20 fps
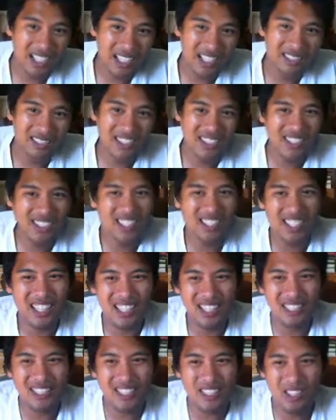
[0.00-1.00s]
I know he
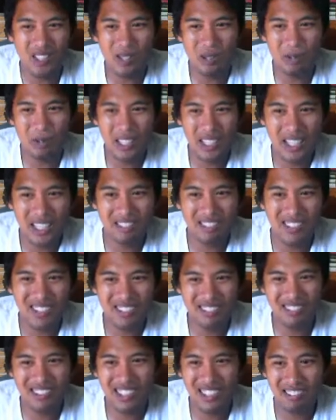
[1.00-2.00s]
lost to Cormier.
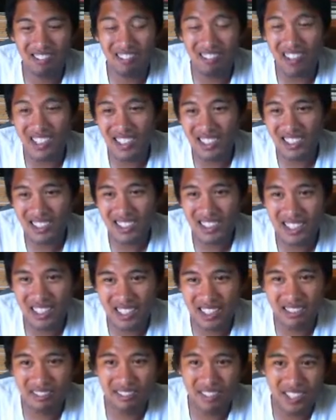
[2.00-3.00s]
Wouldn't really want to see
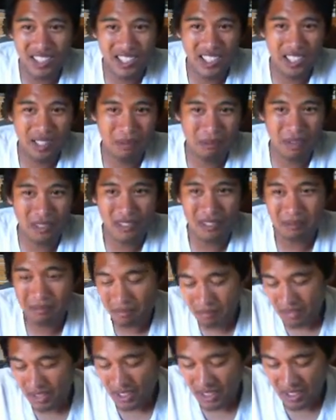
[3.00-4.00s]
that fight, but,
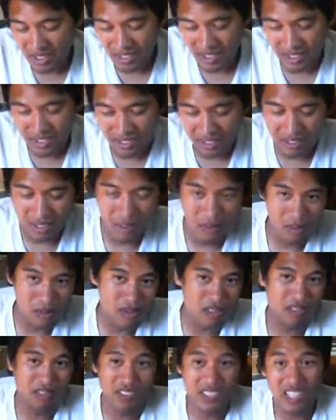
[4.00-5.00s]
you know,
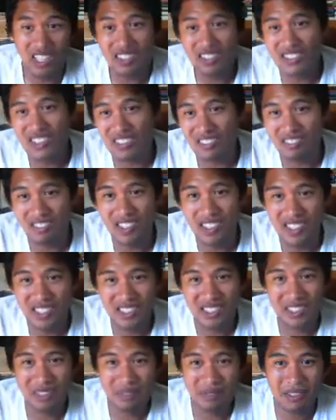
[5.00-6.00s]
Nelson
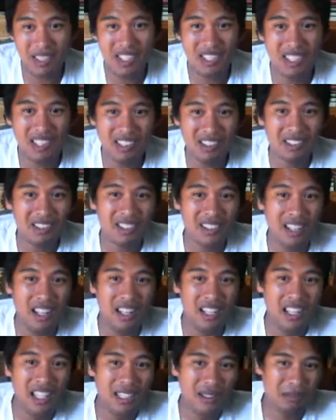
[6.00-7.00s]
wins somehow.
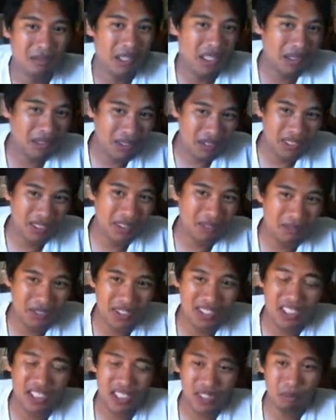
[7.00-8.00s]
Maybe give
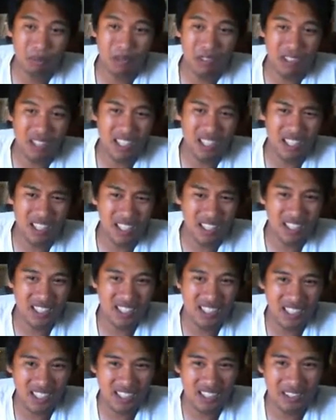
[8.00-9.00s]
him Josh Barnett,
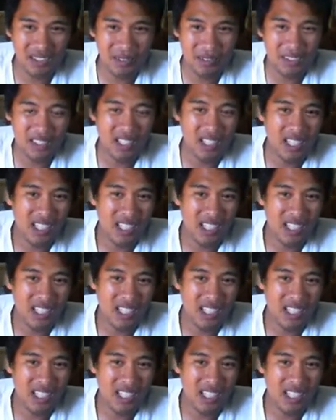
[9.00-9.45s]
you know.